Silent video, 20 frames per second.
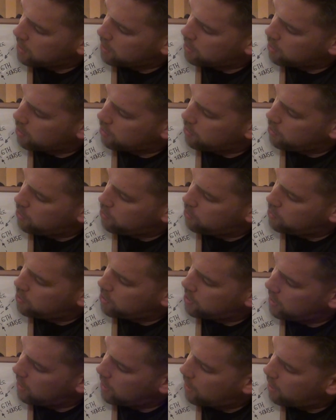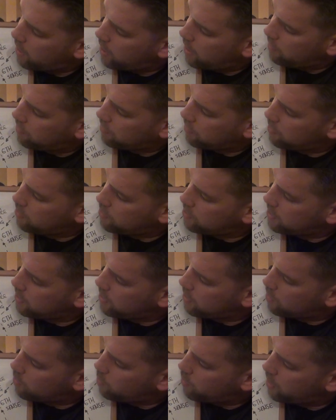So you see life, you see
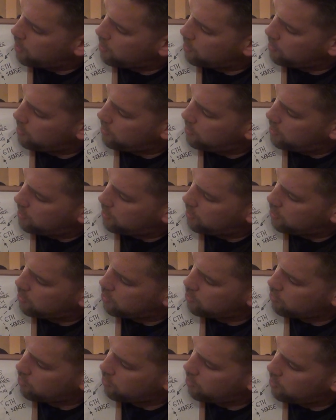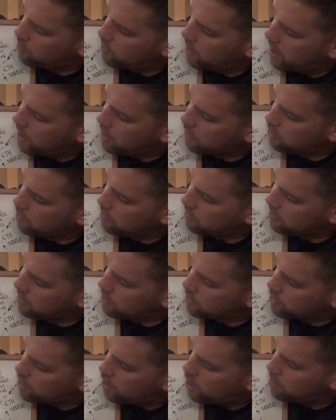the world through how you've
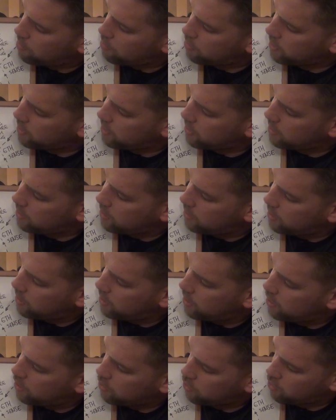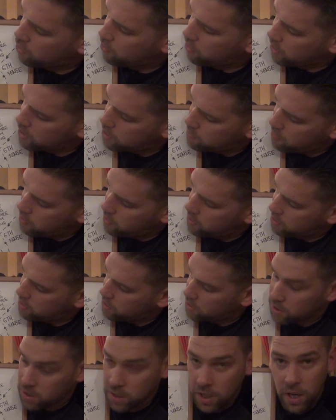interpreted your
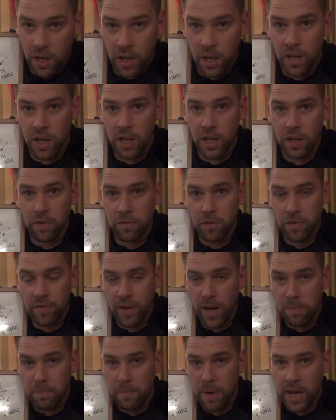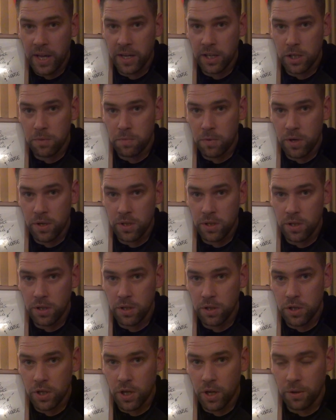experiences. If you've had bad experiences
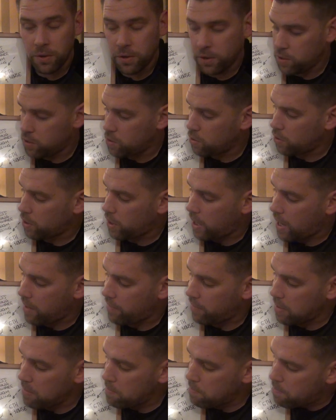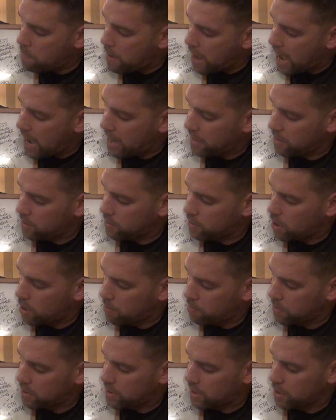in childhood, you're going to have a bad
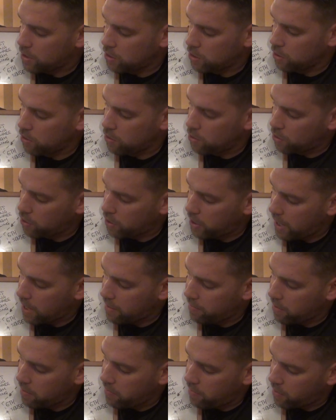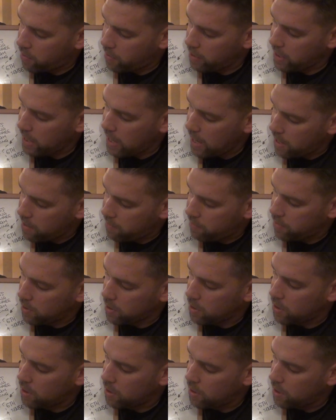interpretation. You're going to have a very
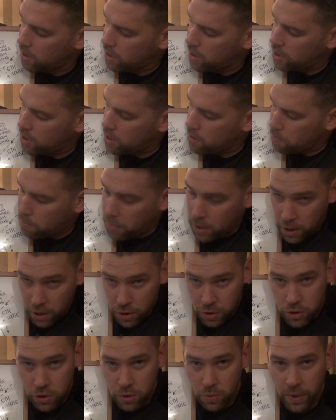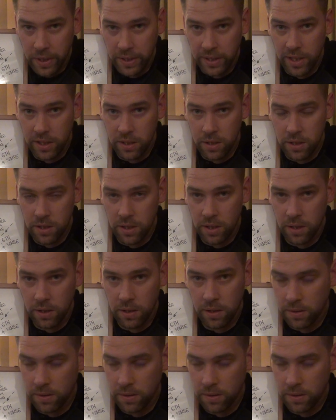heavy personal identity.